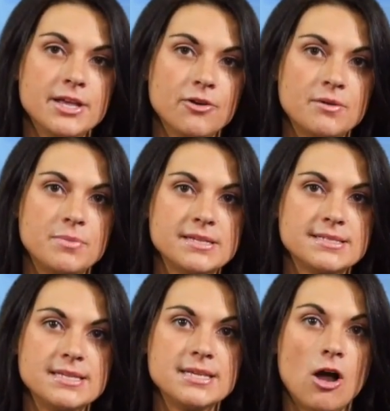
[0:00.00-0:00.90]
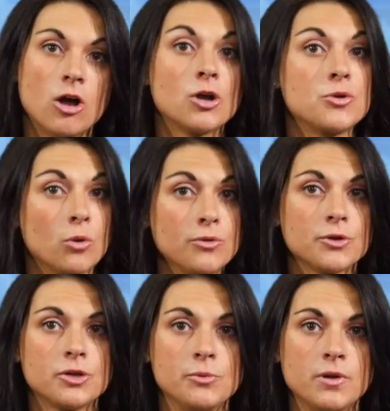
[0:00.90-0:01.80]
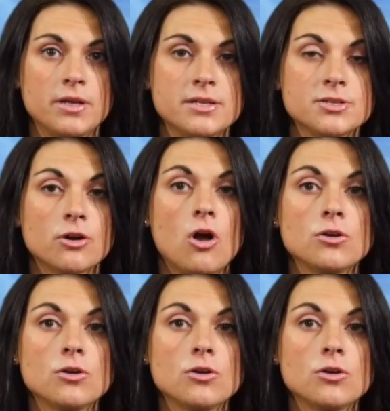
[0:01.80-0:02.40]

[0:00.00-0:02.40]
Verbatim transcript: Here in BC, our northern communities are